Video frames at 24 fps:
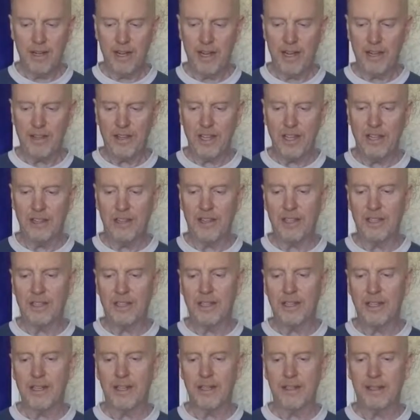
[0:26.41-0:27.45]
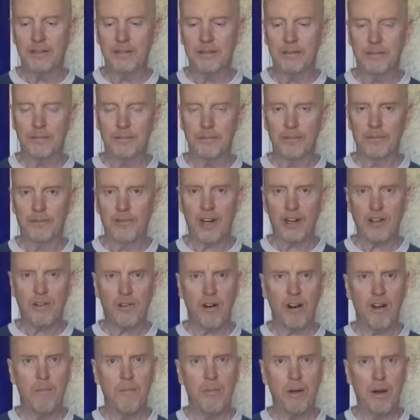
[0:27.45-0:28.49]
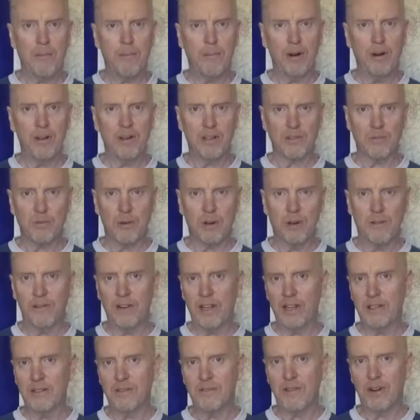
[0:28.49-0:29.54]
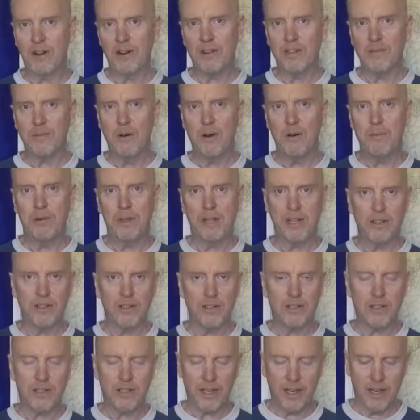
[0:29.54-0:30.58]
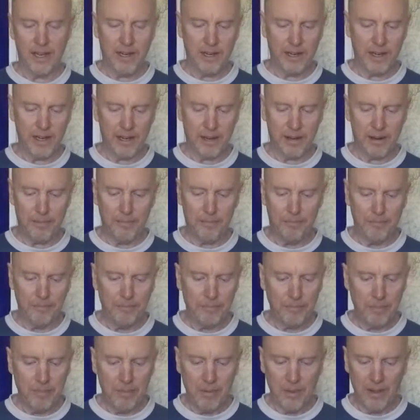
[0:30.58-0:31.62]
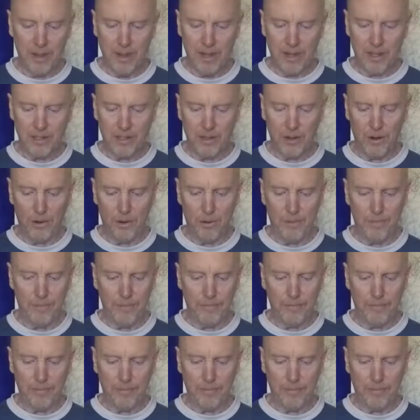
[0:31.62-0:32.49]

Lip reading: I think that fresh ground pepper is one of life's very small pleasures, and so